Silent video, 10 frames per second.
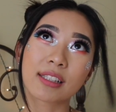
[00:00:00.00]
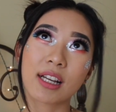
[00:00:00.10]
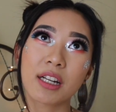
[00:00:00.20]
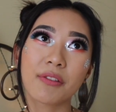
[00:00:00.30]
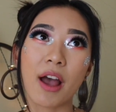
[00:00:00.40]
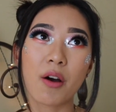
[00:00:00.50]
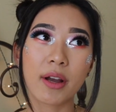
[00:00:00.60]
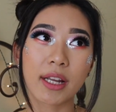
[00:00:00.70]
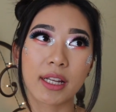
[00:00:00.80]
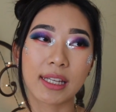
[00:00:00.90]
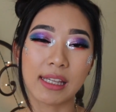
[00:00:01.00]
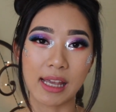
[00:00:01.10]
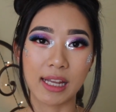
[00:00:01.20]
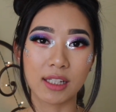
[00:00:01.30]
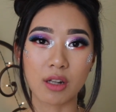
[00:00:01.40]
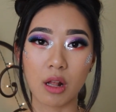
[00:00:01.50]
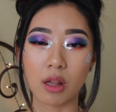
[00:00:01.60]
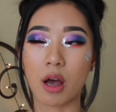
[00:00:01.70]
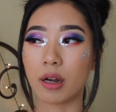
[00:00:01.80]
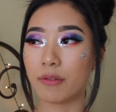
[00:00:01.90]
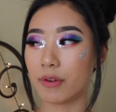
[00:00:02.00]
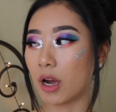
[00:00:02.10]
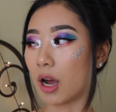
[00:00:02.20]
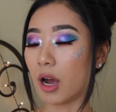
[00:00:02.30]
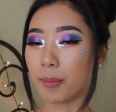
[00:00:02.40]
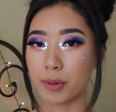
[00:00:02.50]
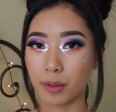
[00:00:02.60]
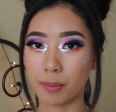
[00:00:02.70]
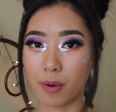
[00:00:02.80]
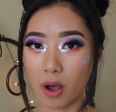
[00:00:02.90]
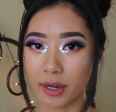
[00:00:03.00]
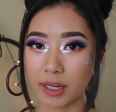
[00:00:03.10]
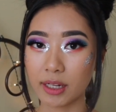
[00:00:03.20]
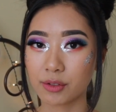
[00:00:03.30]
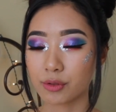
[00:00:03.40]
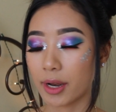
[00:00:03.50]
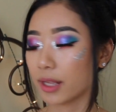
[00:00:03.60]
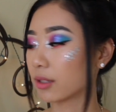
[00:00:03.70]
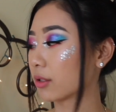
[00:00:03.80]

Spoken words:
kind of how I gained a lot of upper body strength.